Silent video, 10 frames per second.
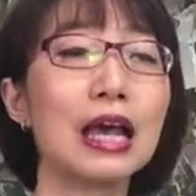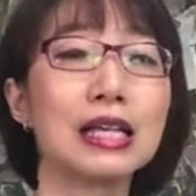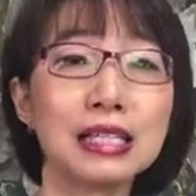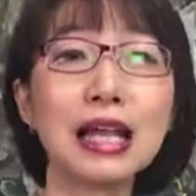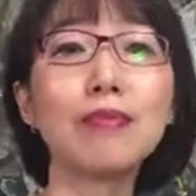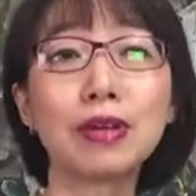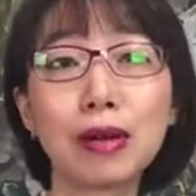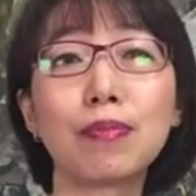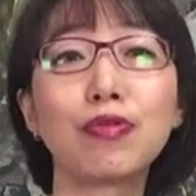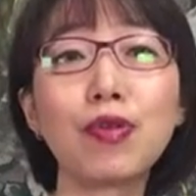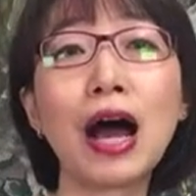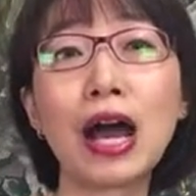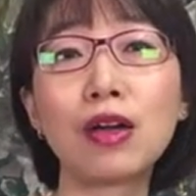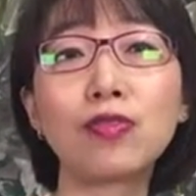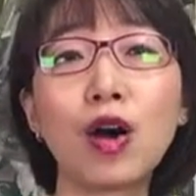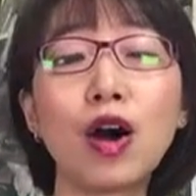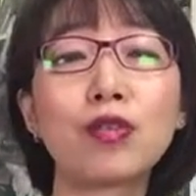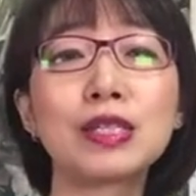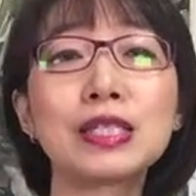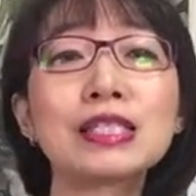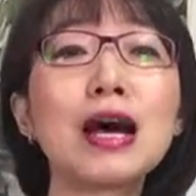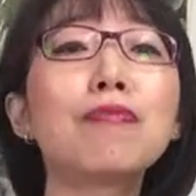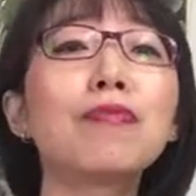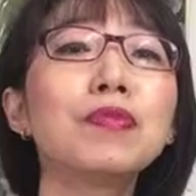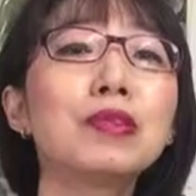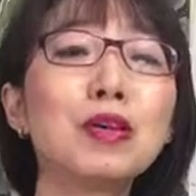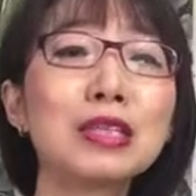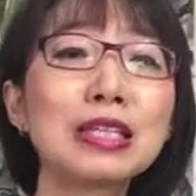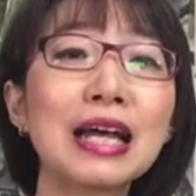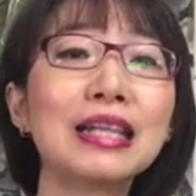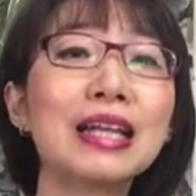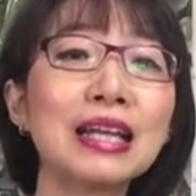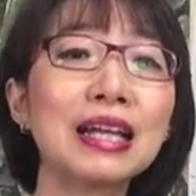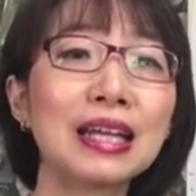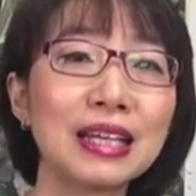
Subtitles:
Step number 5 of starting